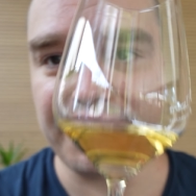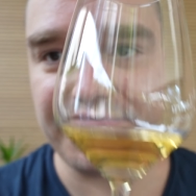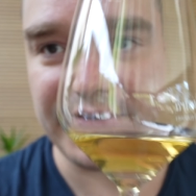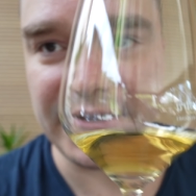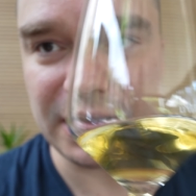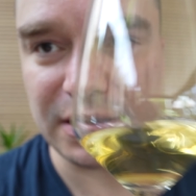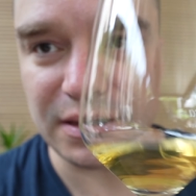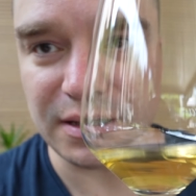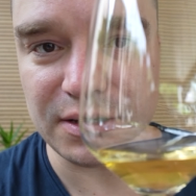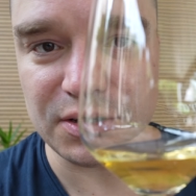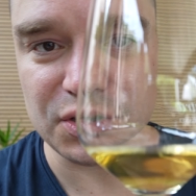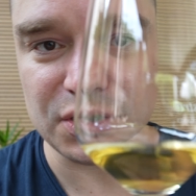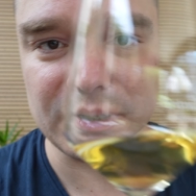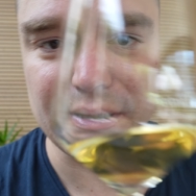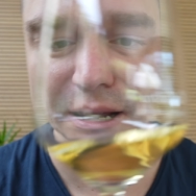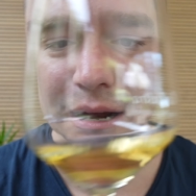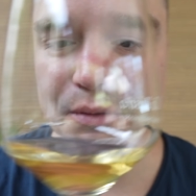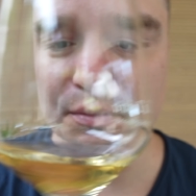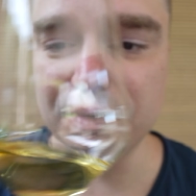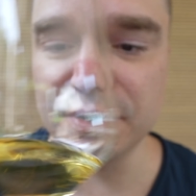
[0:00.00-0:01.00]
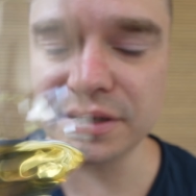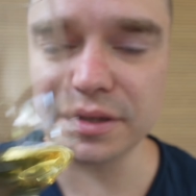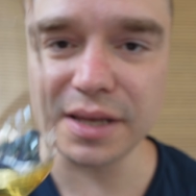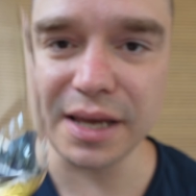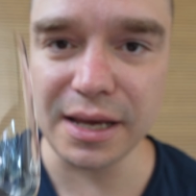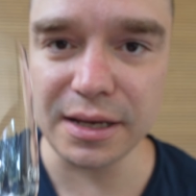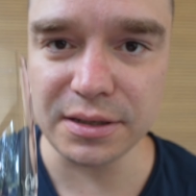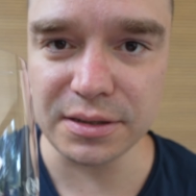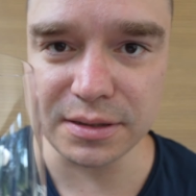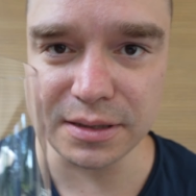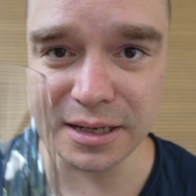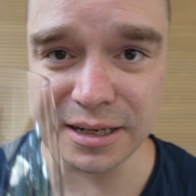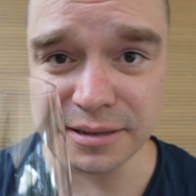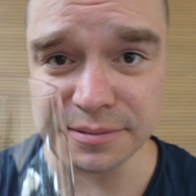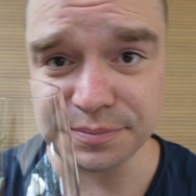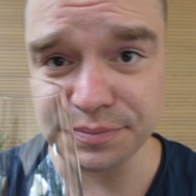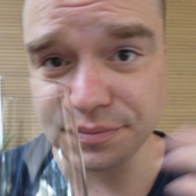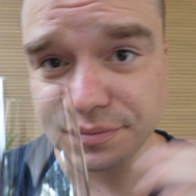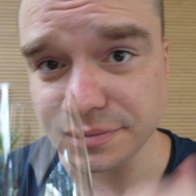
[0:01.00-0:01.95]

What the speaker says: vintage that we're tasting.